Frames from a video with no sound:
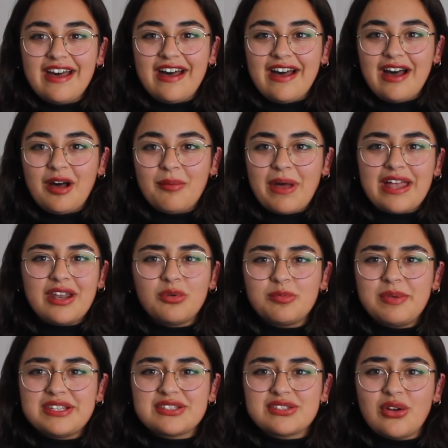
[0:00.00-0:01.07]
and it would
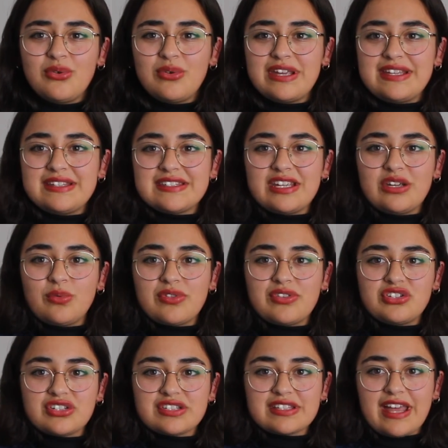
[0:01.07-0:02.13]
be so easy with
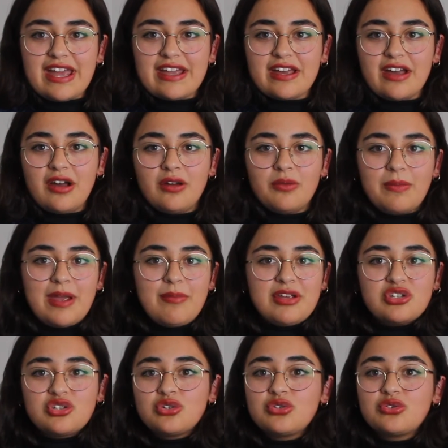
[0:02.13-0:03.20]
just like maybe
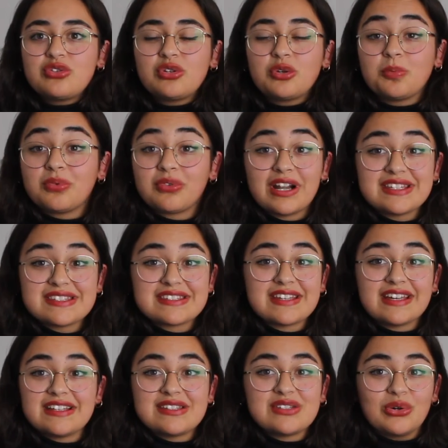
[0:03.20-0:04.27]
two little press
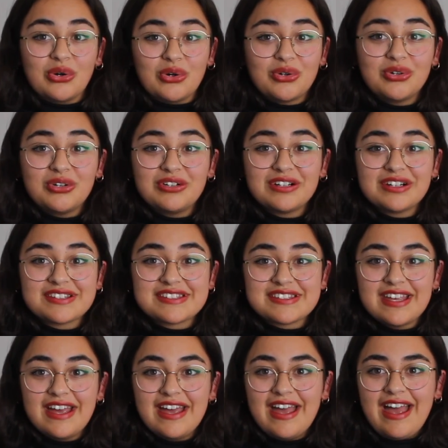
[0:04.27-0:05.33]
studs or hooks,
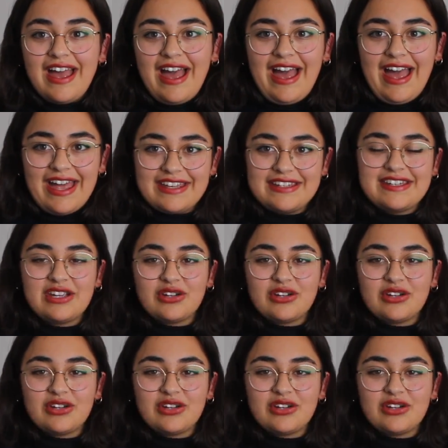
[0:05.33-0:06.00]
and